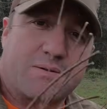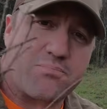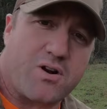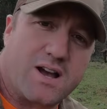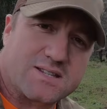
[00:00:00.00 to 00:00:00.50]

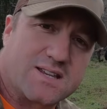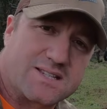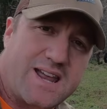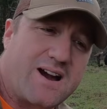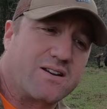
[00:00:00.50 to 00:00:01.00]
processed
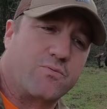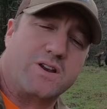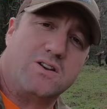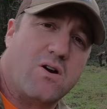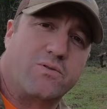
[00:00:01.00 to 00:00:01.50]
down and we
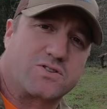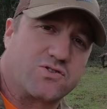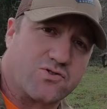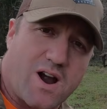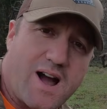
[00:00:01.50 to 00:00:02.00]
know it's
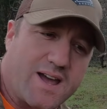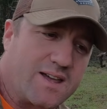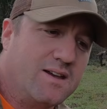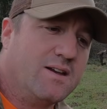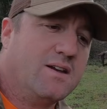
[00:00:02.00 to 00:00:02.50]
dry,
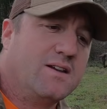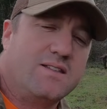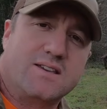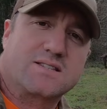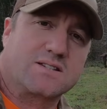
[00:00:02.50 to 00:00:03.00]

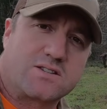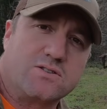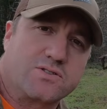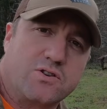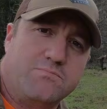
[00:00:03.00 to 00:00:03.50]
this is
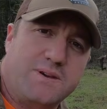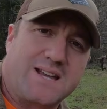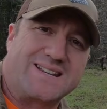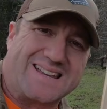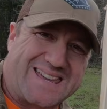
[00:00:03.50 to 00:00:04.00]
still too
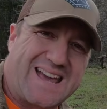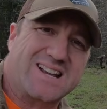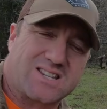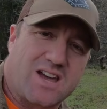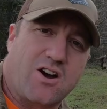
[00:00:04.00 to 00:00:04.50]
big to
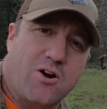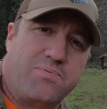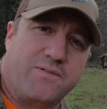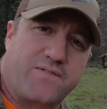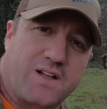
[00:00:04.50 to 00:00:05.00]
catch that
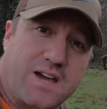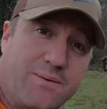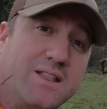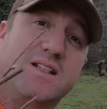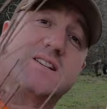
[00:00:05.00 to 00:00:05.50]
open flame
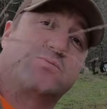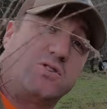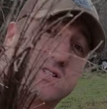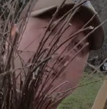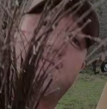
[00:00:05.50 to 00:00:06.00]
unless we
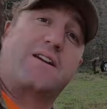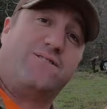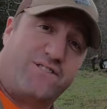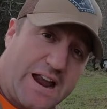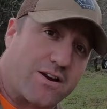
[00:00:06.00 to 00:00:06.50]
just have a
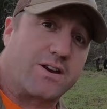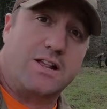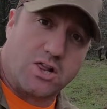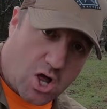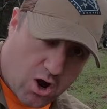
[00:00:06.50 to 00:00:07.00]
very
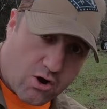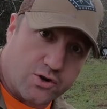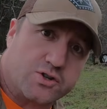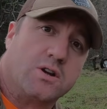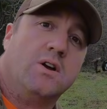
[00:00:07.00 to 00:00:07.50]

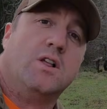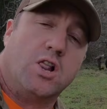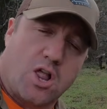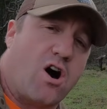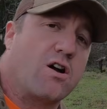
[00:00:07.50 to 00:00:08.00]
large,
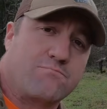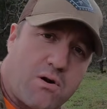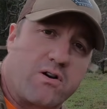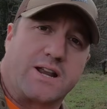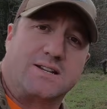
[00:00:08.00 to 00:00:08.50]
long
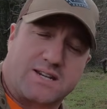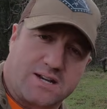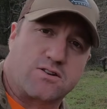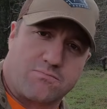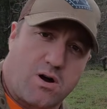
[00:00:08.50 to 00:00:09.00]
burning
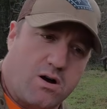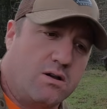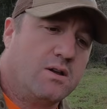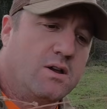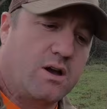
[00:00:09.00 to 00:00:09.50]
tinder ball.
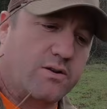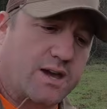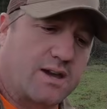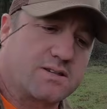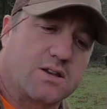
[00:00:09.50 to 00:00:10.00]

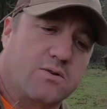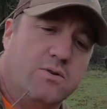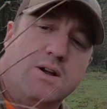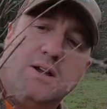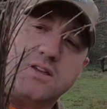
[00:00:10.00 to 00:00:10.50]
Okay, so
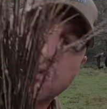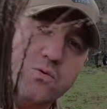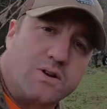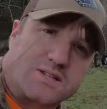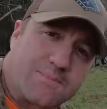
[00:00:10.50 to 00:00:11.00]
you
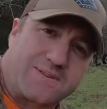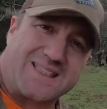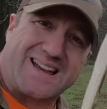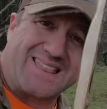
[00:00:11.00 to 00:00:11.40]
want something like